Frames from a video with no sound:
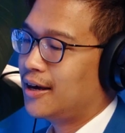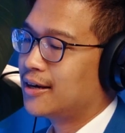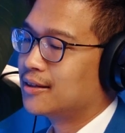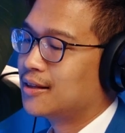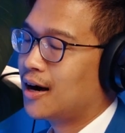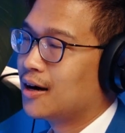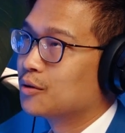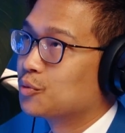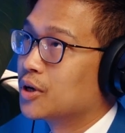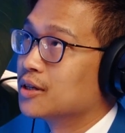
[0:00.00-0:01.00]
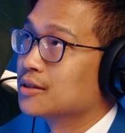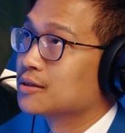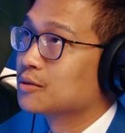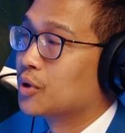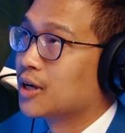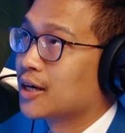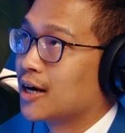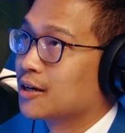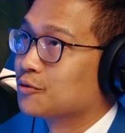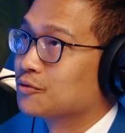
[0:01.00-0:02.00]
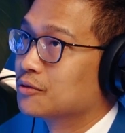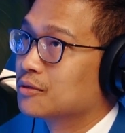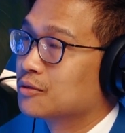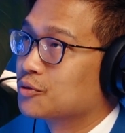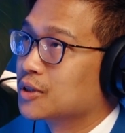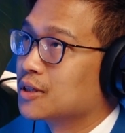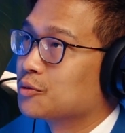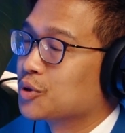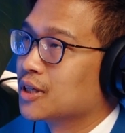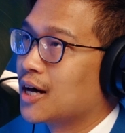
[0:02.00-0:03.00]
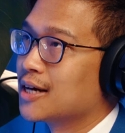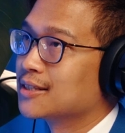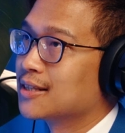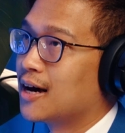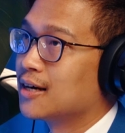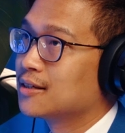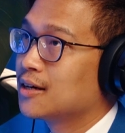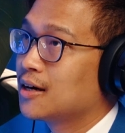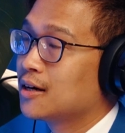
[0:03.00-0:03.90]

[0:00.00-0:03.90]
And that was when I kind of really realized that